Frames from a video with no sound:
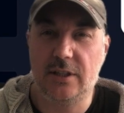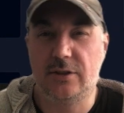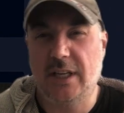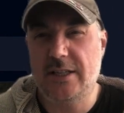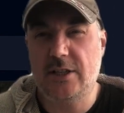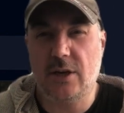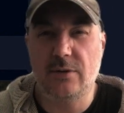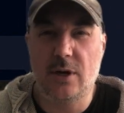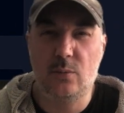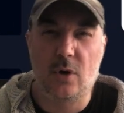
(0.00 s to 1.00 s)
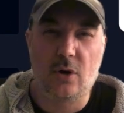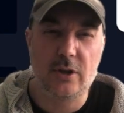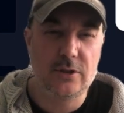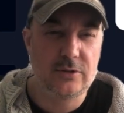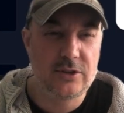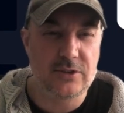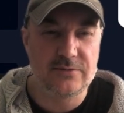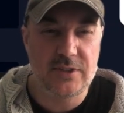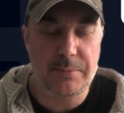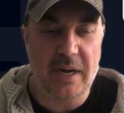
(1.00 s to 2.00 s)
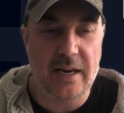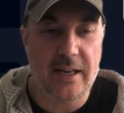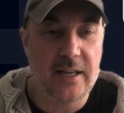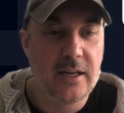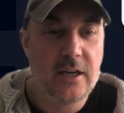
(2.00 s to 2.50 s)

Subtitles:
and you don't know why, or something about it,